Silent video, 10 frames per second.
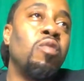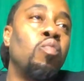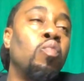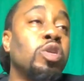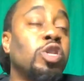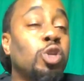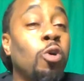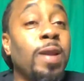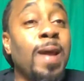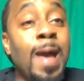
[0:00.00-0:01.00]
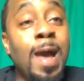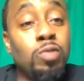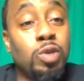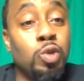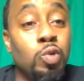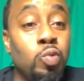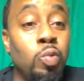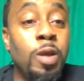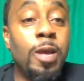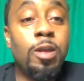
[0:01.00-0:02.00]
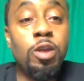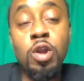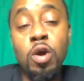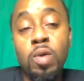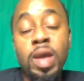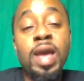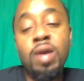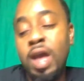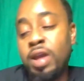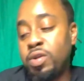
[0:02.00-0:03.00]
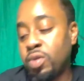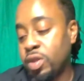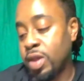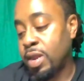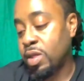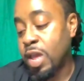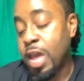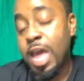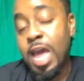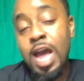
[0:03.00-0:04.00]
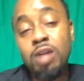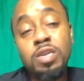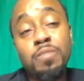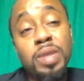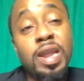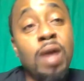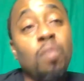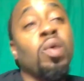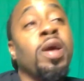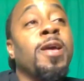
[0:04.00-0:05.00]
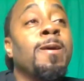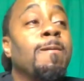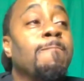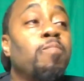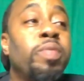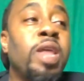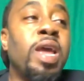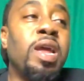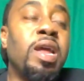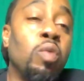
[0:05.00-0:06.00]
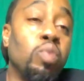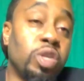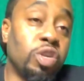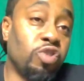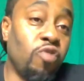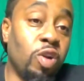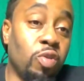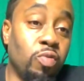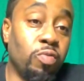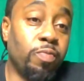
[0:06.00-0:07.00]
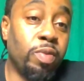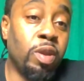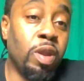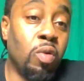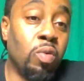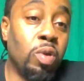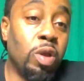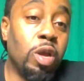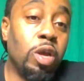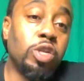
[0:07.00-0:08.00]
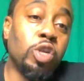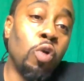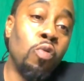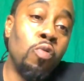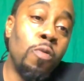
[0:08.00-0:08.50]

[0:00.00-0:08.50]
was taught how to, you know, hey, how you doing, Janice? How to be that way, then it was a struggle, you know. So